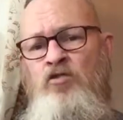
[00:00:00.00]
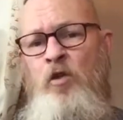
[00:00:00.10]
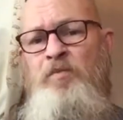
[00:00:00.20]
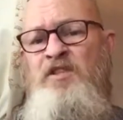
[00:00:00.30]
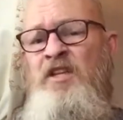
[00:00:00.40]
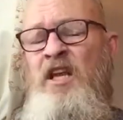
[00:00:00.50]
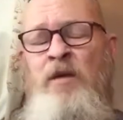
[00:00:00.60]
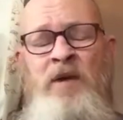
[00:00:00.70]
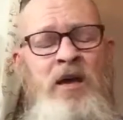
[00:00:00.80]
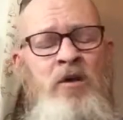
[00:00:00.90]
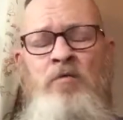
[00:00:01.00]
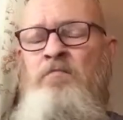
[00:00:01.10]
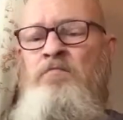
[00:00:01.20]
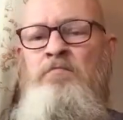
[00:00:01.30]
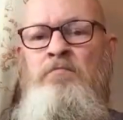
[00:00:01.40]
Drop us an email,
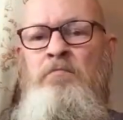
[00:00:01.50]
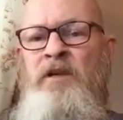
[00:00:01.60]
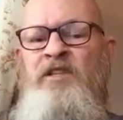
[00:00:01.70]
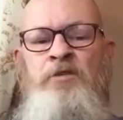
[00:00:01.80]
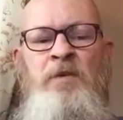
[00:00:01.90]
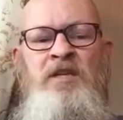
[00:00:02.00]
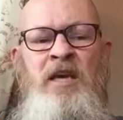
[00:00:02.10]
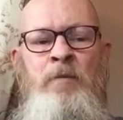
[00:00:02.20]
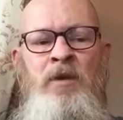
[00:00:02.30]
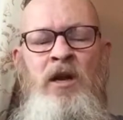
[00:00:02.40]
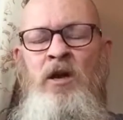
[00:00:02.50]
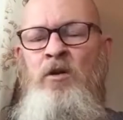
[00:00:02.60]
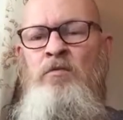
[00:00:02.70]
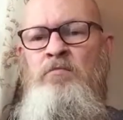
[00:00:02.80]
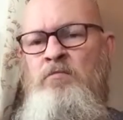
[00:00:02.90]
message me down
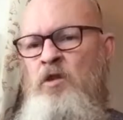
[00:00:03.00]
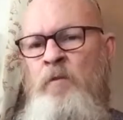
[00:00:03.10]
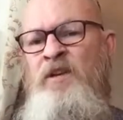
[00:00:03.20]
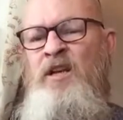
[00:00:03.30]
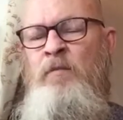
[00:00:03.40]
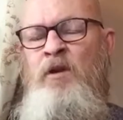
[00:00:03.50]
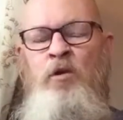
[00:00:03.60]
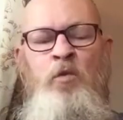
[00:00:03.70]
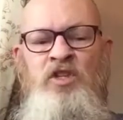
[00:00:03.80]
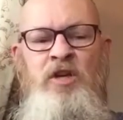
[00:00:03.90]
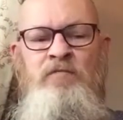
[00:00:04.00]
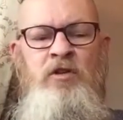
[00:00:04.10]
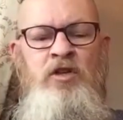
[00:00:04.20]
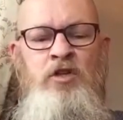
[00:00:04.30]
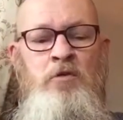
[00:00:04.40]
below, comment down below, whichever
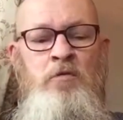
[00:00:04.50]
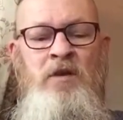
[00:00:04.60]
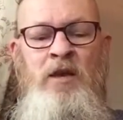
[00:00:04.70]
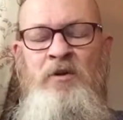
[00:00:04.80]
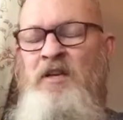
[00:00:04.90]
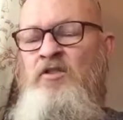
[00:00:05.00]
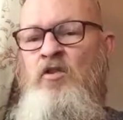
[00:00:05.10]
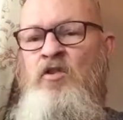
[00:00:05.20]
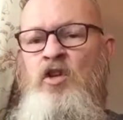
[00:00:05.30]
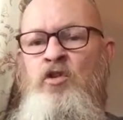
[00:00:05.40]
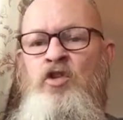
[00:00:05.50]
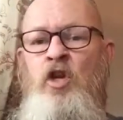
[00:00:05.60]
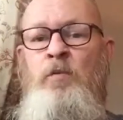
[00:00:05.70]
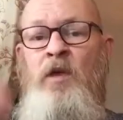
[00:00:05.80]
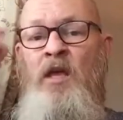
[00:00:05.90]
you do nowadays on
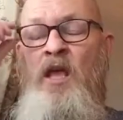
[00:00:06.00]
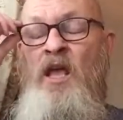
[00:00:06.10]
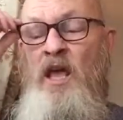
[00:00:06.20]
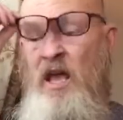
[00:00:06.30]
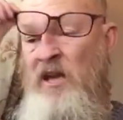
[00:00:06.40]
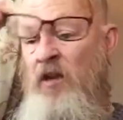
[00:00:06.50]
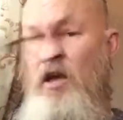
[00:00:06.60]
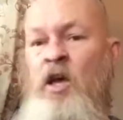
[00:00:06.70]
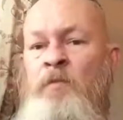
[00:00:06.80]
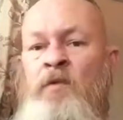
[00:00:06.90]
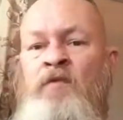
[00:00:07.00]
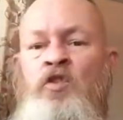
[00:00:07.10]
YouTube. And I hope you've